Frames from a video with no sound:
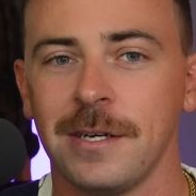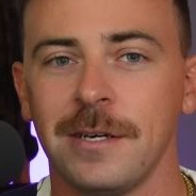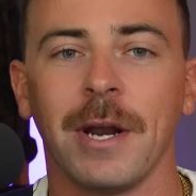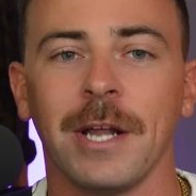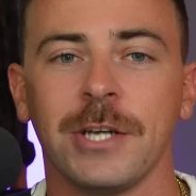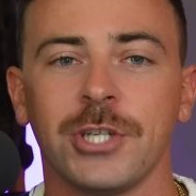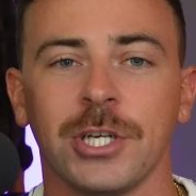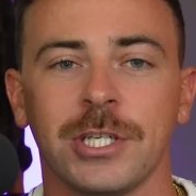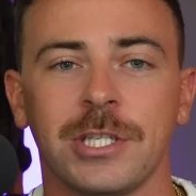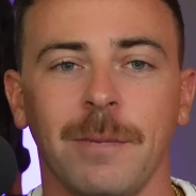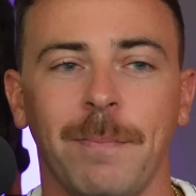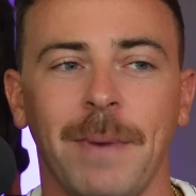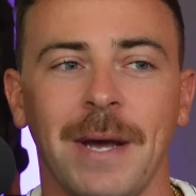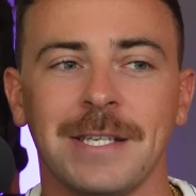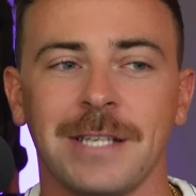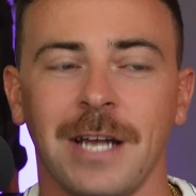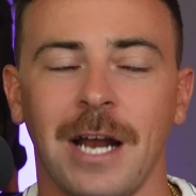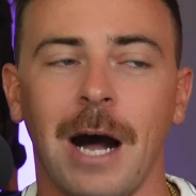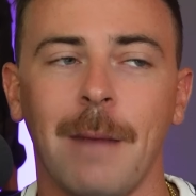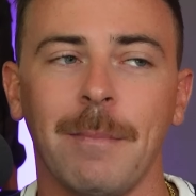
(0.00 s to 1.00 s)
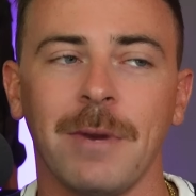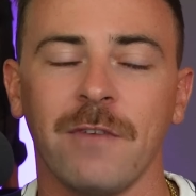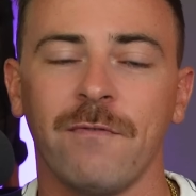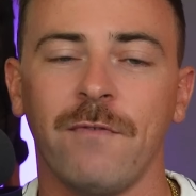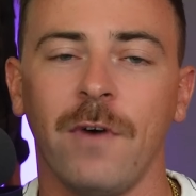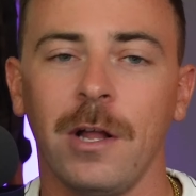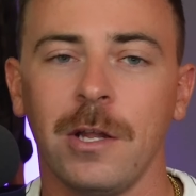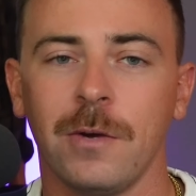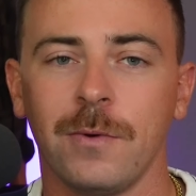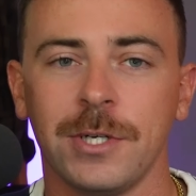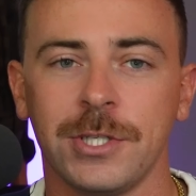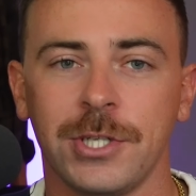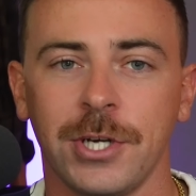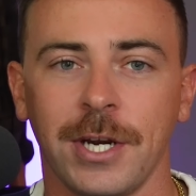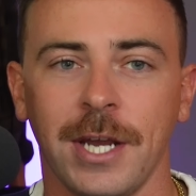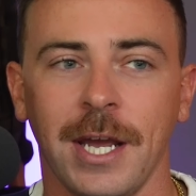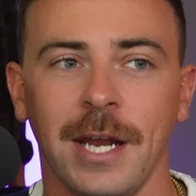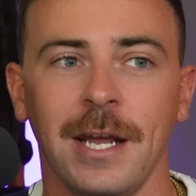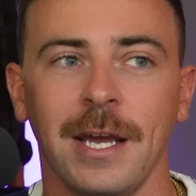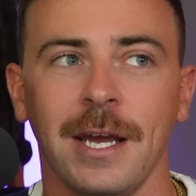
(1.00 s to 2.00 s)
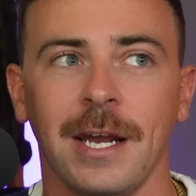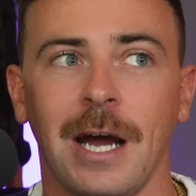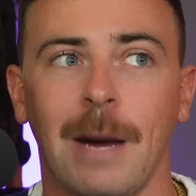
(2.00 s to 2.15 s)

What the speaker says: but it just depends on how many followers you're getting